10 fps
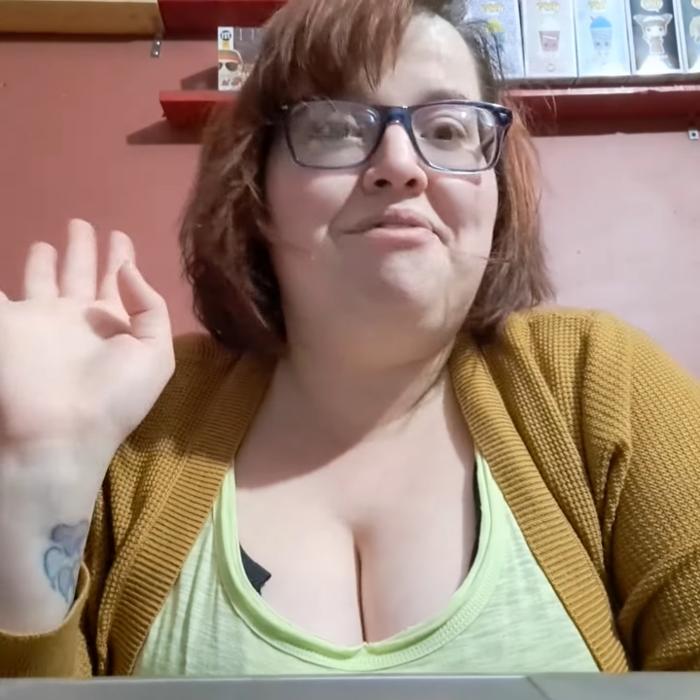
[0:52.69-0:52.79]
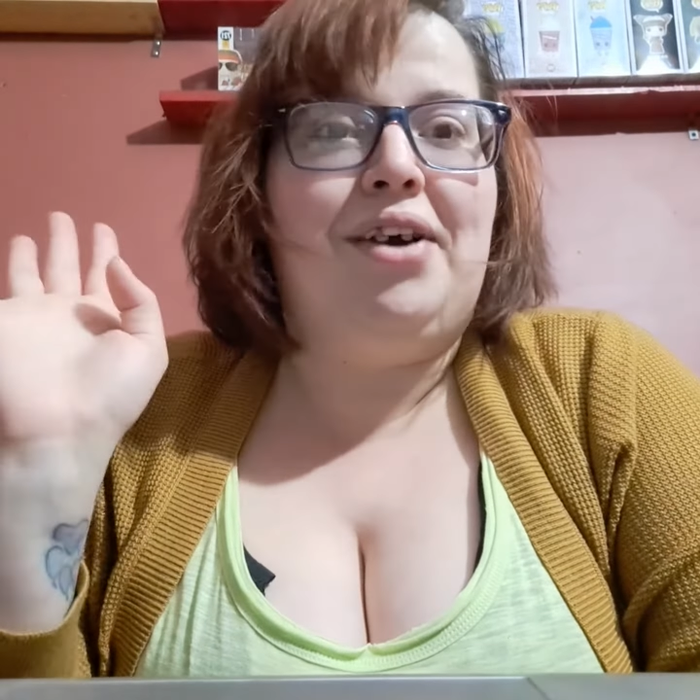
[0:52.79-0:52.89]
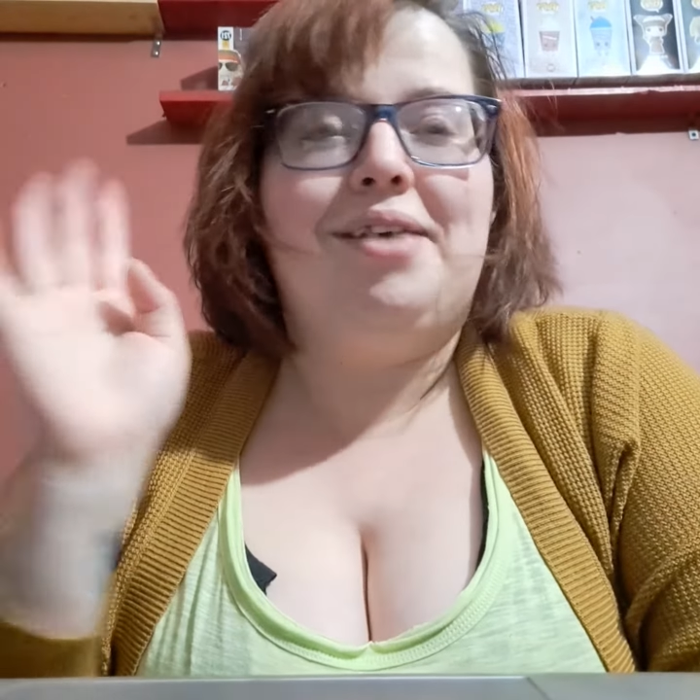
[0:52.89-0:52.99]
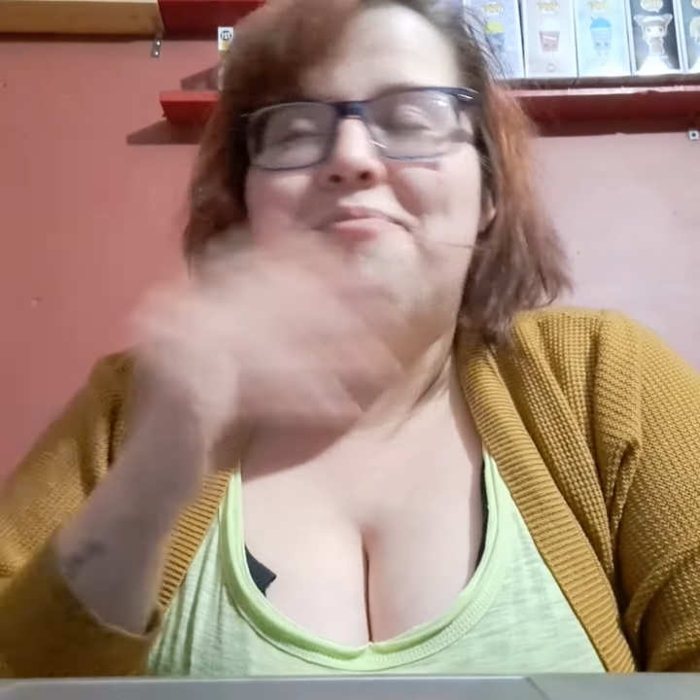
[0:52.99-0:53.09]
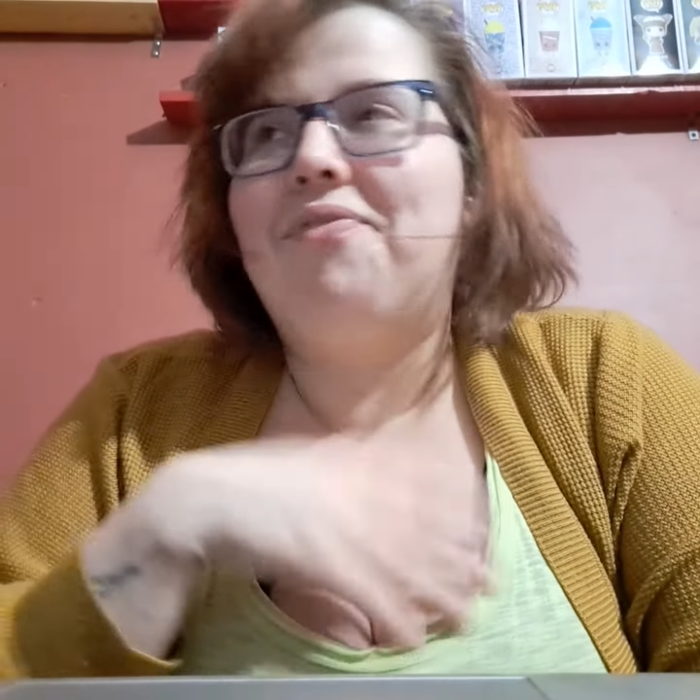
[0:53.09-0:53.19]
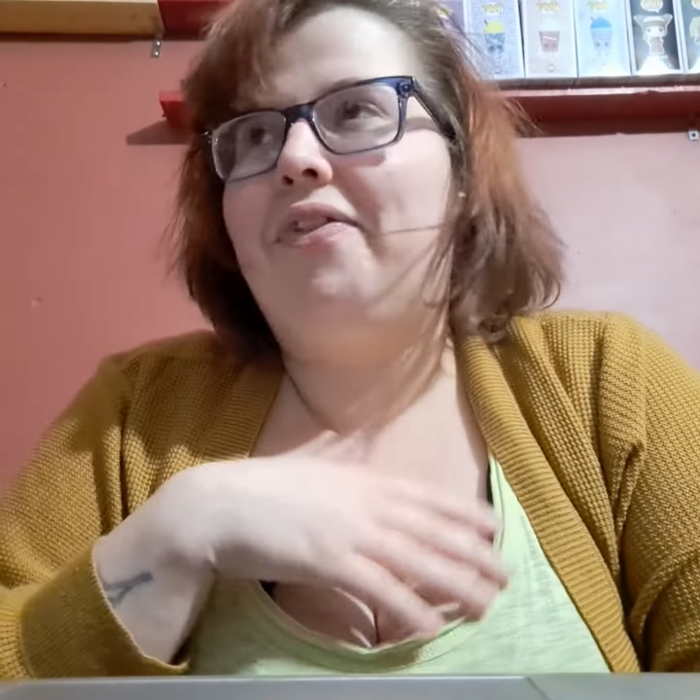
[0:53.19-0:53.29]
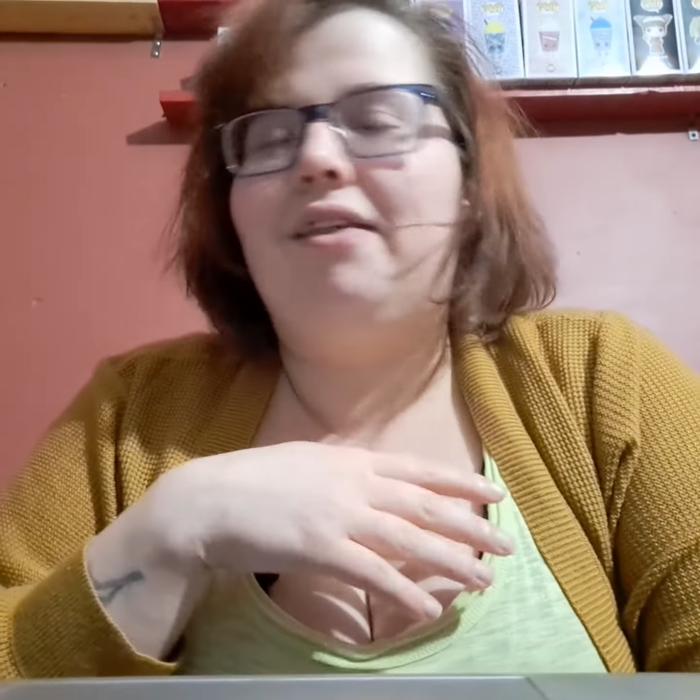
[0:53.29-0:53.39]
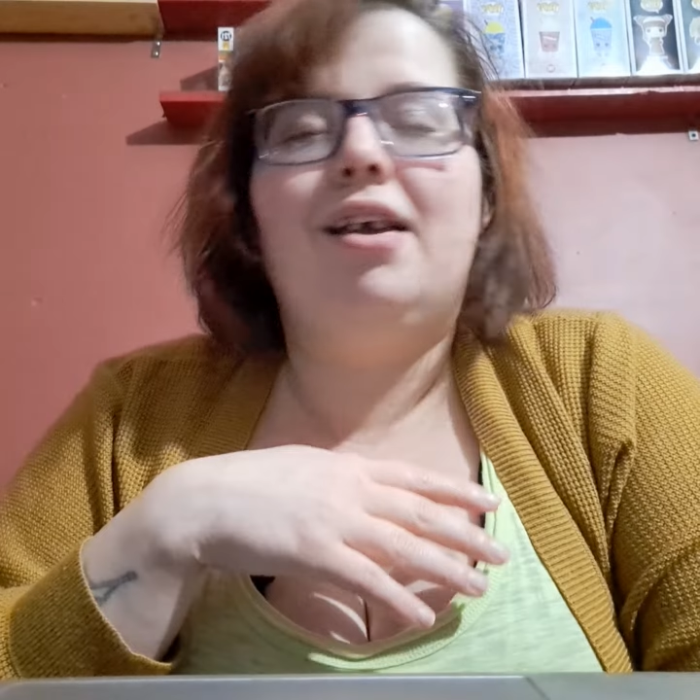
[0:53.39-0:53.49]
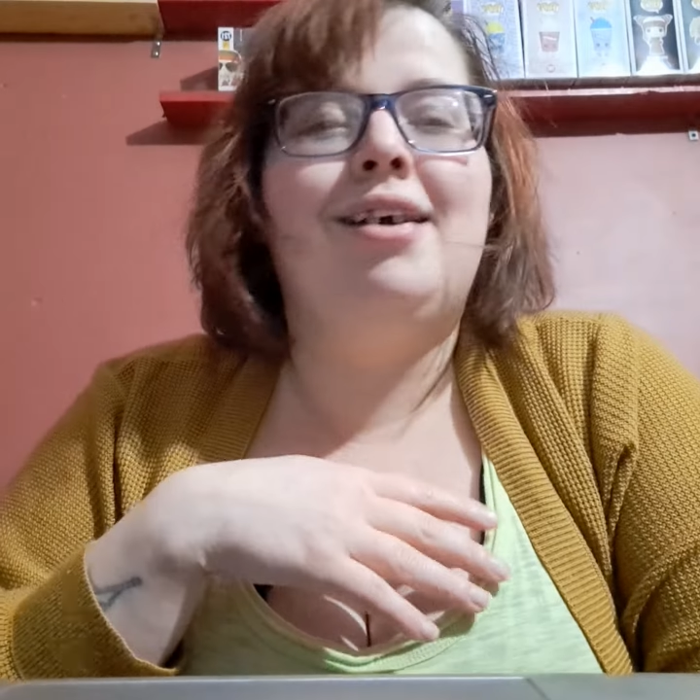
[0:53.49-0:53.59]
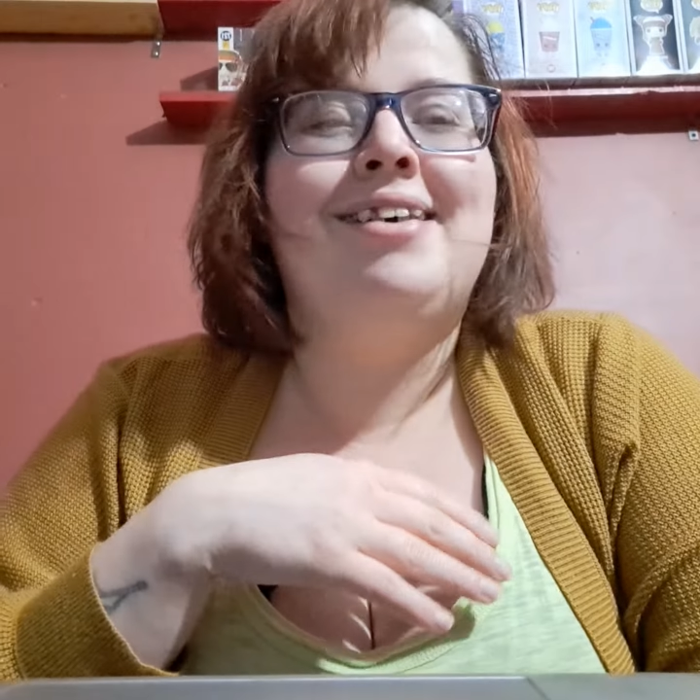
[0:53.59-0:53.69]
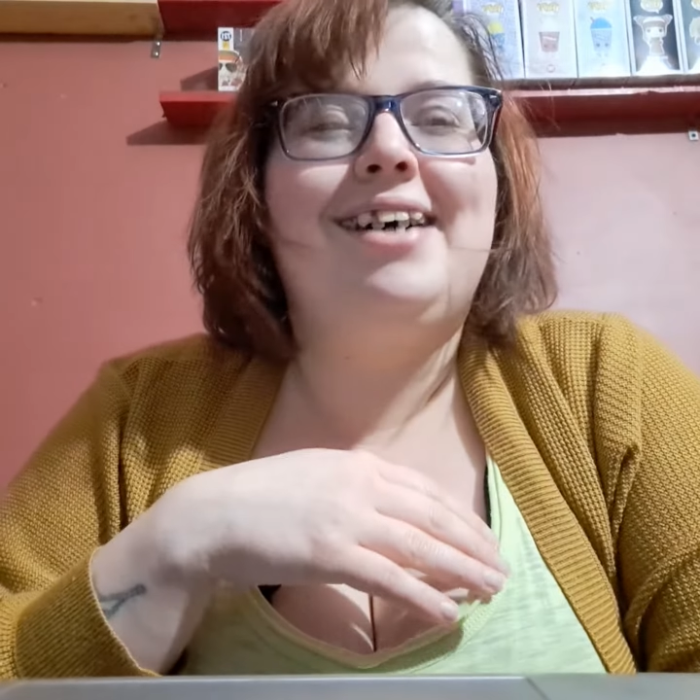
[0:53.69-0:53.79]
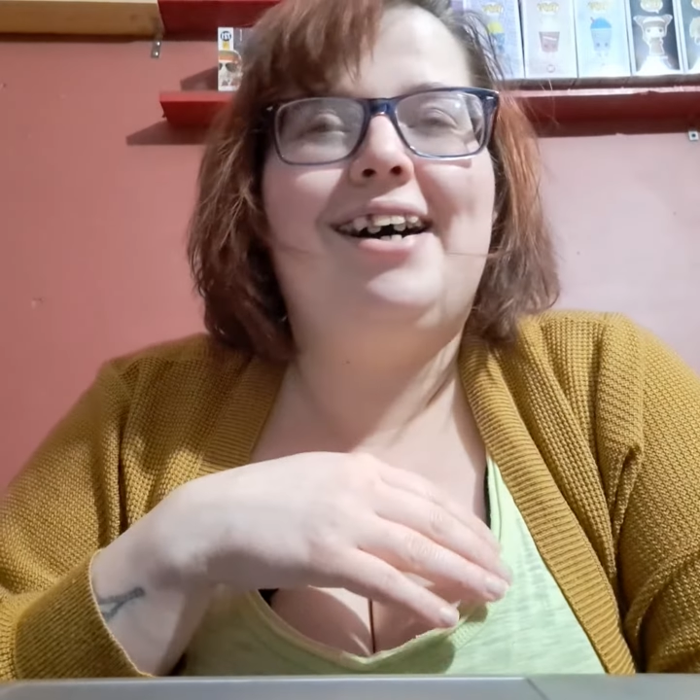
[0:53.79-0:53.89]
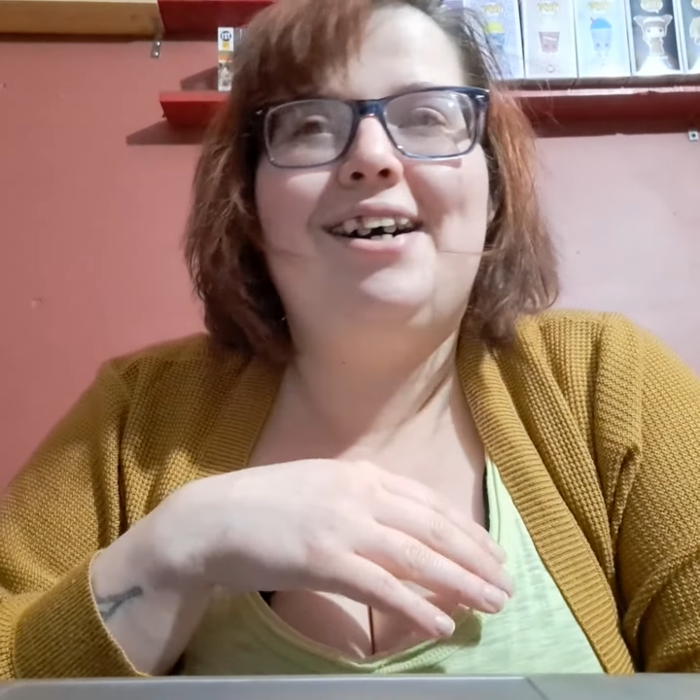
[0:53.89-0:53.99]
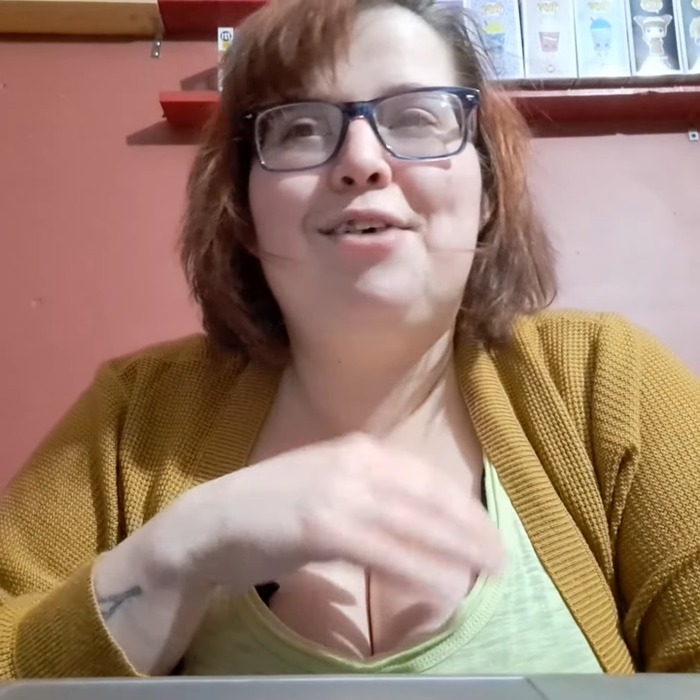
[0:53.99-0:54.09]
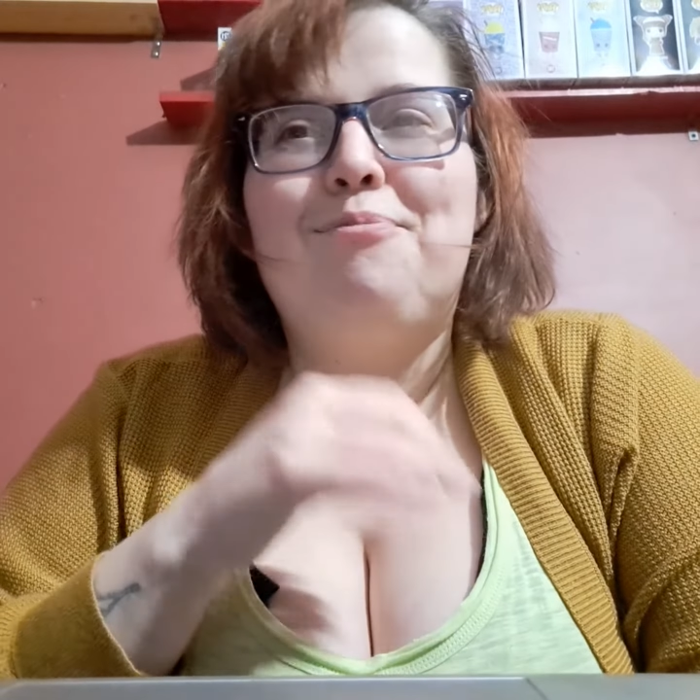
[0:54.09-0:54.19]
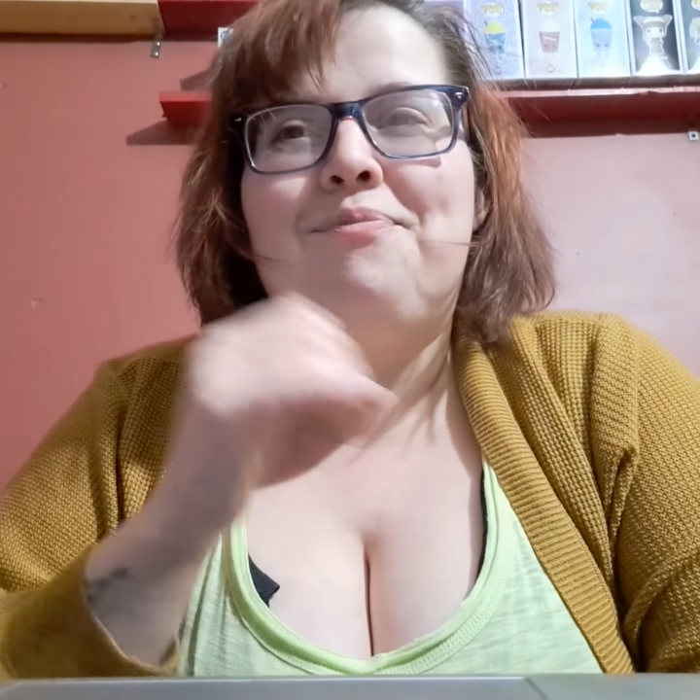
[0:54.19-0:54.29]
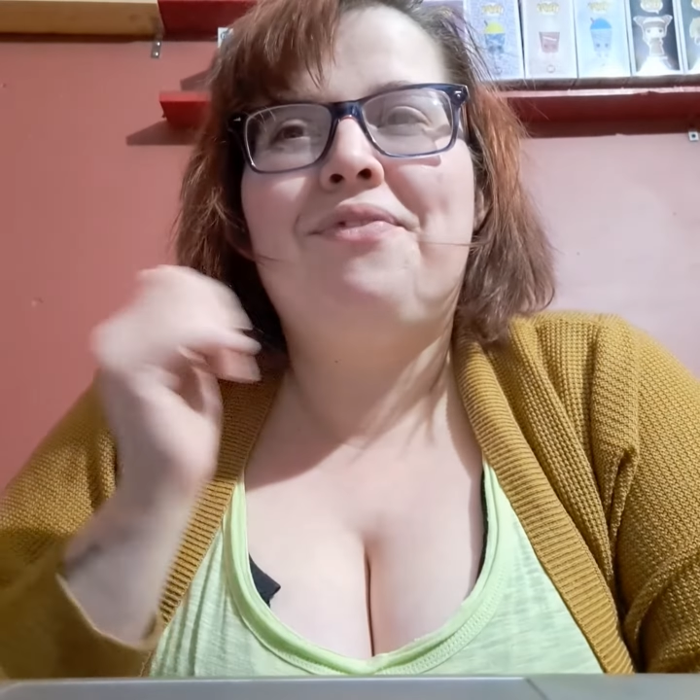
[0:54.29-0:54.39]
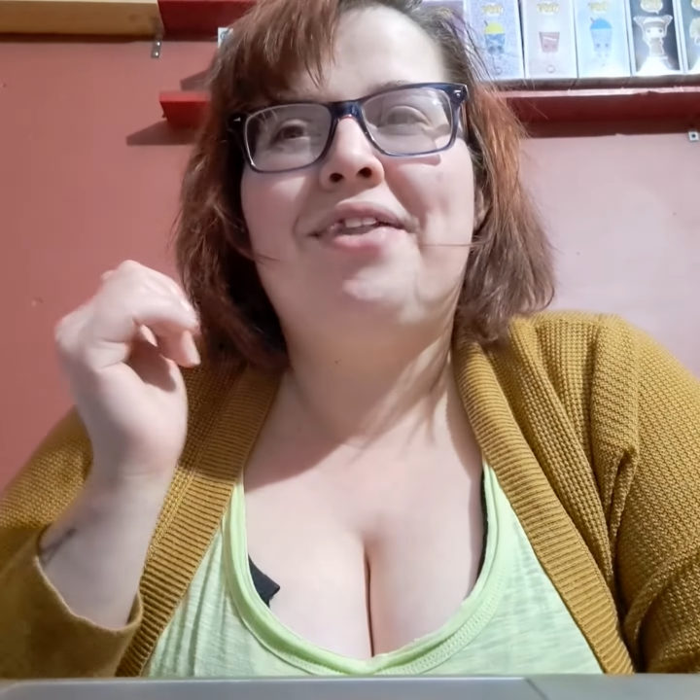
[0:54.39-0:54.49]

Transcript: fine. um...